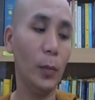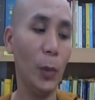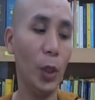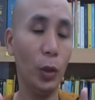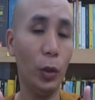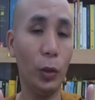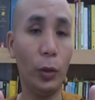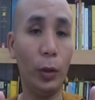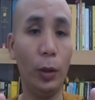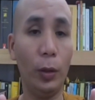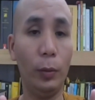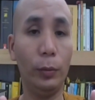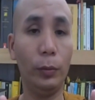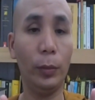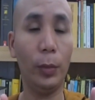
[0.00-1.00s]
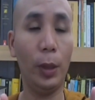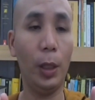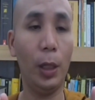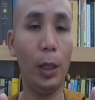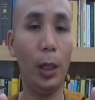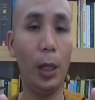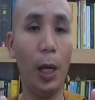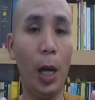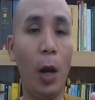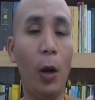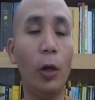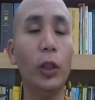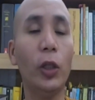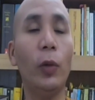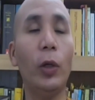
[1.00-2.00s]
So I also
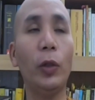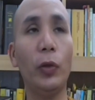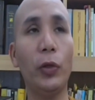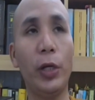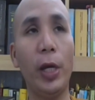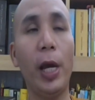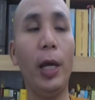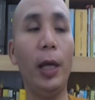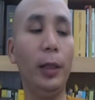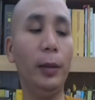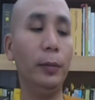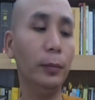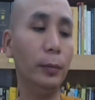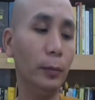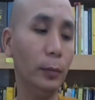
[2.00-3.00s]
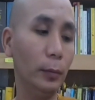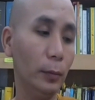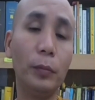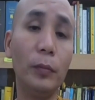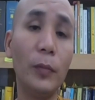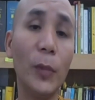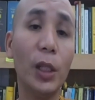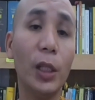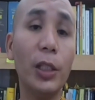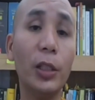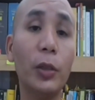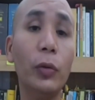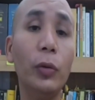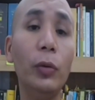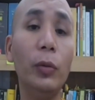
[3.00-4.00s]
want to share these
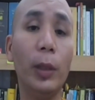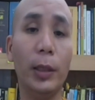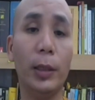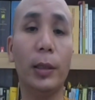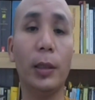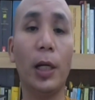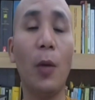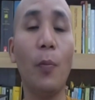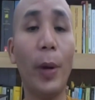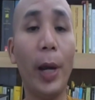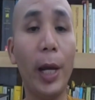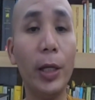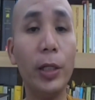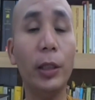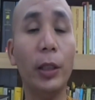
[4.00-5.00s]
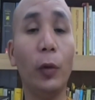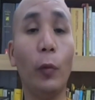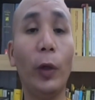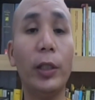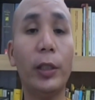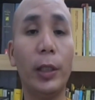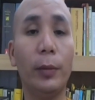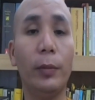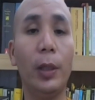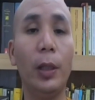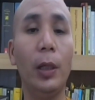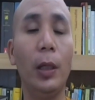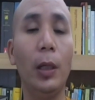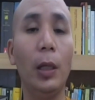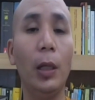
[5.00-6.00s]
two words, compassion and wisdom.
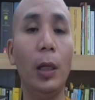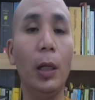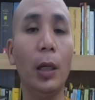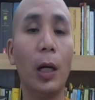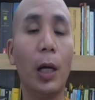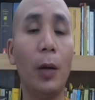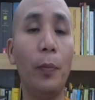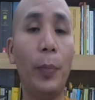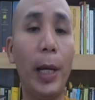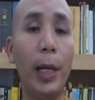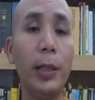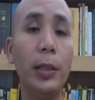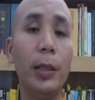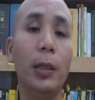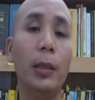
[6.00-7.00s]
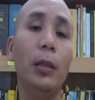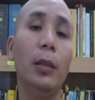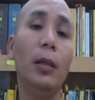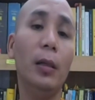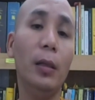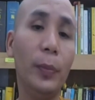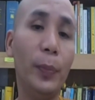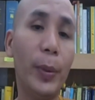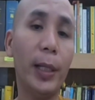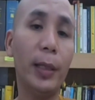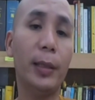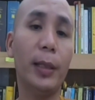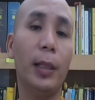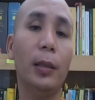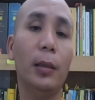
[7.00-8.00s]
Compassion
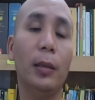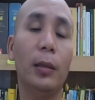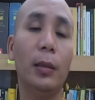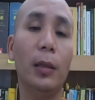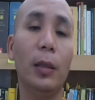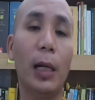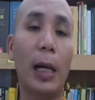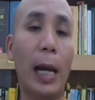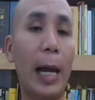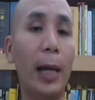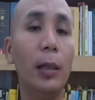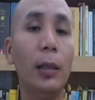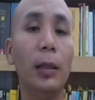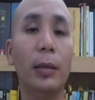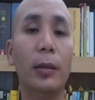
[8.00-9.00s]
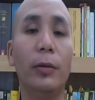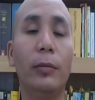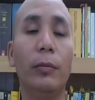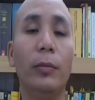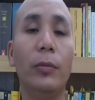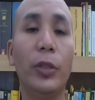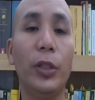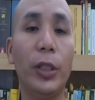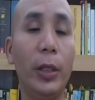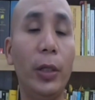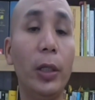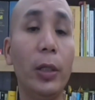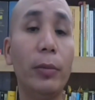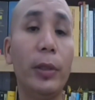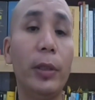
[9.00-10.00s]
represents kindness,
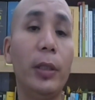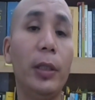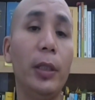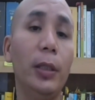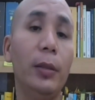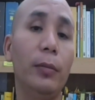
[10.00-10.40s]
generosity,